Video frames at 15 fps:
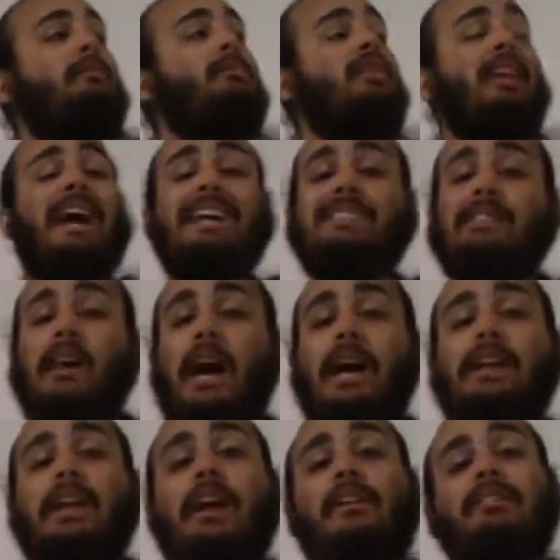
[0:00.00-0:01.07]
Polight's
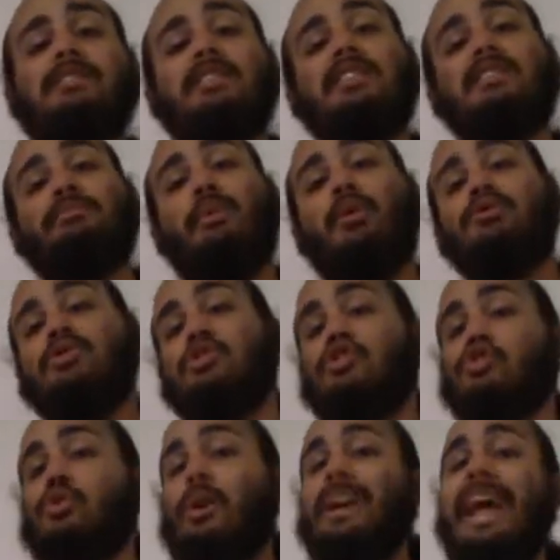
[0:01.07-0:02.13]
Ideology, Expose and
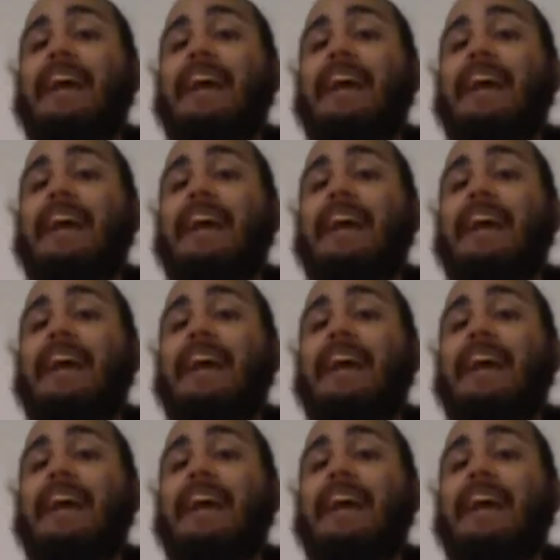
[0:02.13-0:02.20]
Destroy,